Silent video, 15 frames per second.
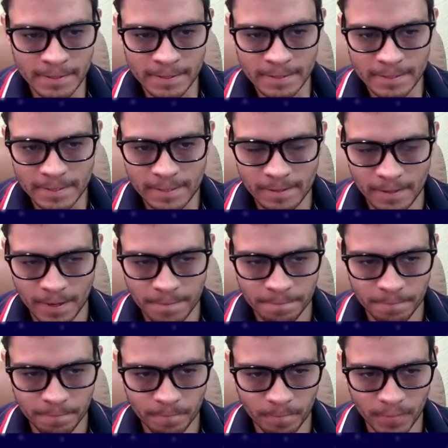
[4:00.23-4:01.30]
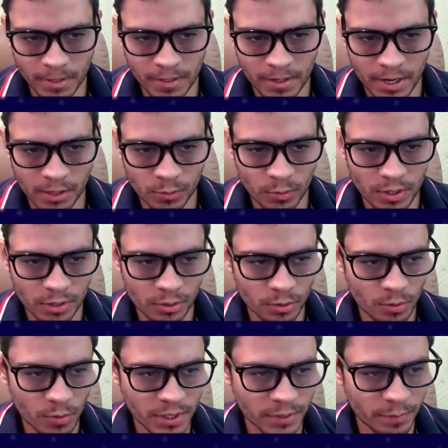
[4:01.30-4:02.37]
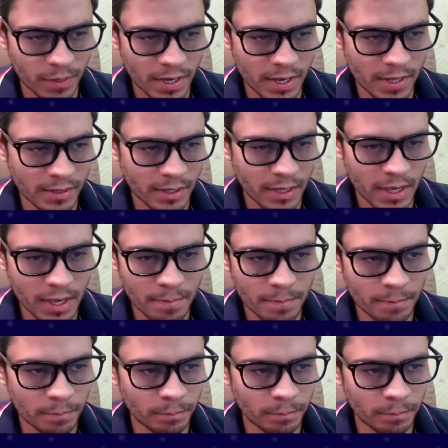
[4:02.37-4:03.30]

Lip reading: Okay, knight to e2 was playing the game.